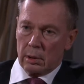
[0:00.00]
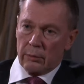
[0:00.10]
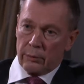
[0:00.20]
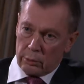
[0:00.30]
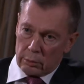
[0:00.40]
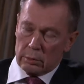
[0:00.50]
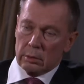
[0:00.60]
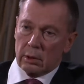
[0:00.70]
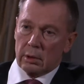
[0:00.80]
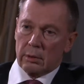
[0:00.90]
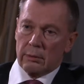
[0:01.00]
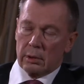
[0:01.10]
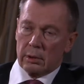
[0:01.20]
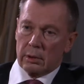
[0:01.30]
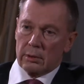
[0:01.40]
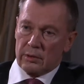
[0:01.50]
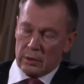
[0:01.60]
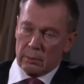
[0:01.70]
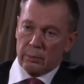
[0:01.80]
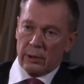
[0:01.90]
view
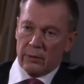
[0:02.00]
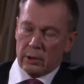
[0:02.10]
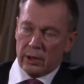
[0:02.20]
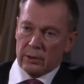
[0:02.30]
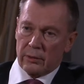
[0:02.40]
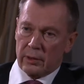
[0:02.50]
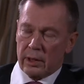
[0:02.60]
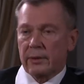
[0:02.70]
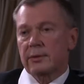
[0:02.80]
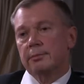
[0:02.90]
seen by the Russian side.